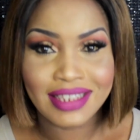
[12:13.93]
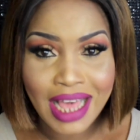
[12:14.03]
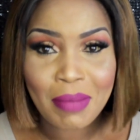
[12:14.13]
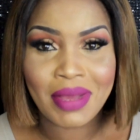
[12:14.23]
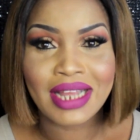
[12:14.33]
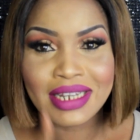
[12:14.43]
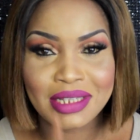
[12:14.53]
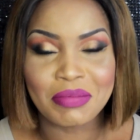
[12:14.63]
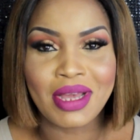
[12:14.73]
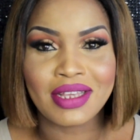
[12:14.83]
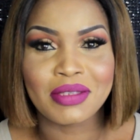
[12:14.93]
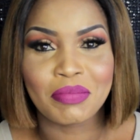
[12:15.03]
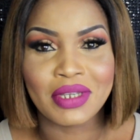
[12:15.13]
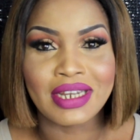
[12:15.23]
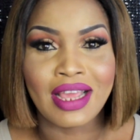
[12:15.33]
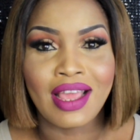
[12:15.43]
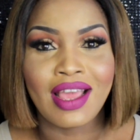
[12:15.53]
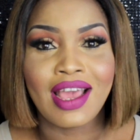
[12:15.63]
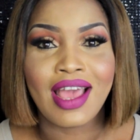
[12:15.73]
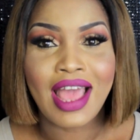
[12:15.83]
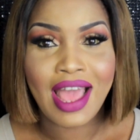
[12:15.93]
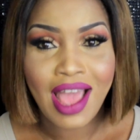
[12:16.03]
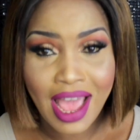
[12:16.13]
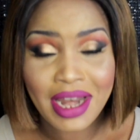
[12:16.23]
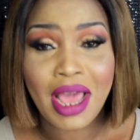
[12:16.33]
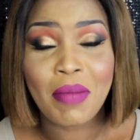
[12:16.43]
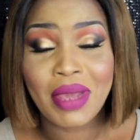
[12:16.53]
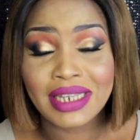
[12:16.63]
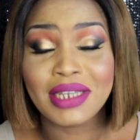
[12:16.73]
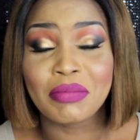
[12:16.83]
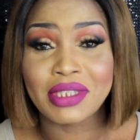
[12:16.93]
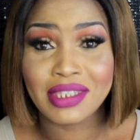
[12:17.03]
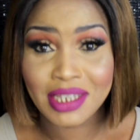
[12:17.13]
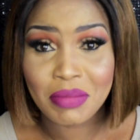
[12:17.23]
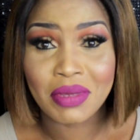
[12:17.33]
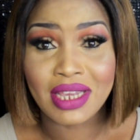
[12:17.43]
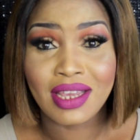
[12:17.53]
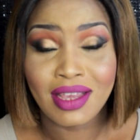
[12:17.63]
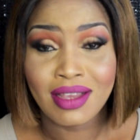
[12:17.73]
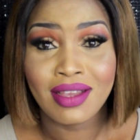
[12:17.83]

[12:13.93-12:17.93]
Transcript: that man is my husband. And I made him see me.